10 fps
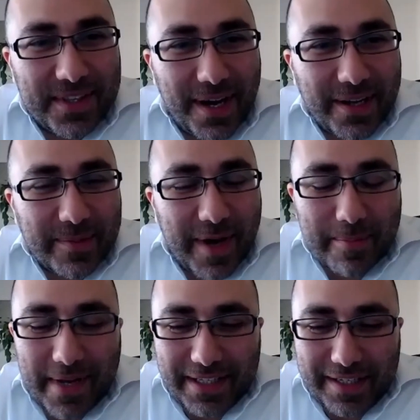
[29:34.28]
talked about
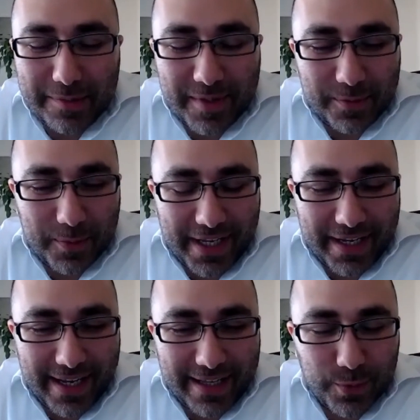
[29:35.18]
Benny Goodman when I
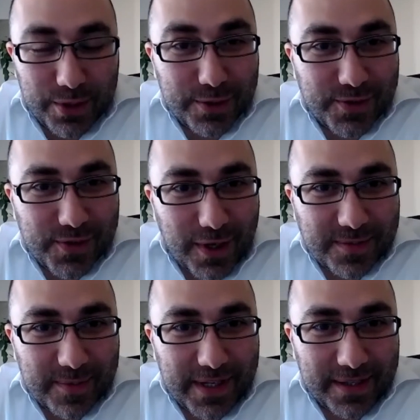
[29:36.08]
had Richard
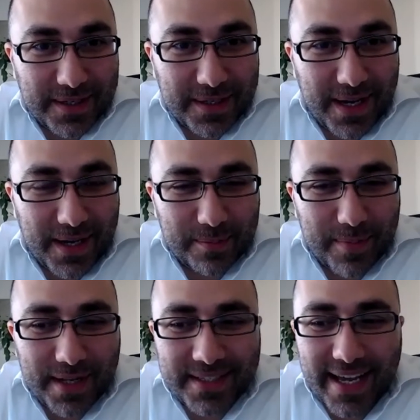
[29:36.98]
Stoltzman on the
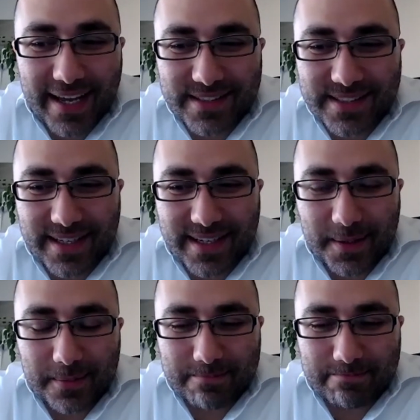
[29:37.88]

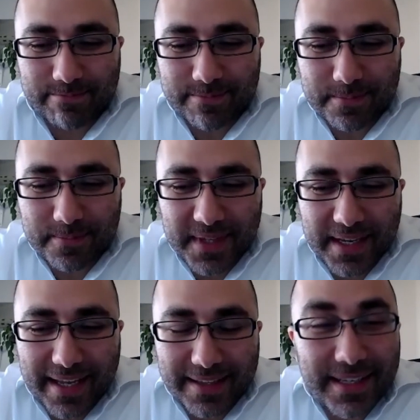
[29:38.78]
podcast,
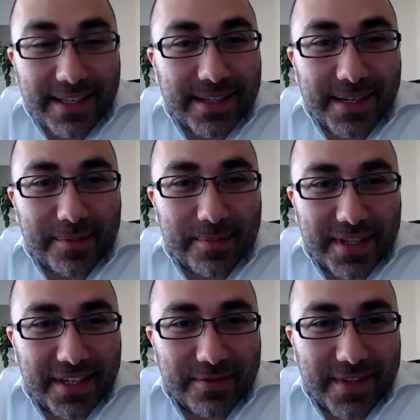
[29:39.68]
and he didn't
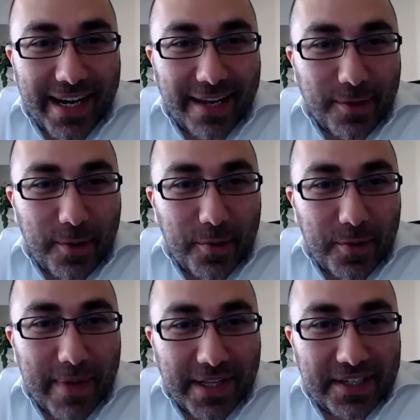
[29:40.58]
believe that I know who
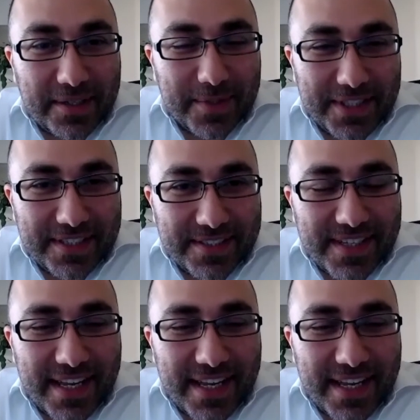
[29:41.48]
Benny Goodman is.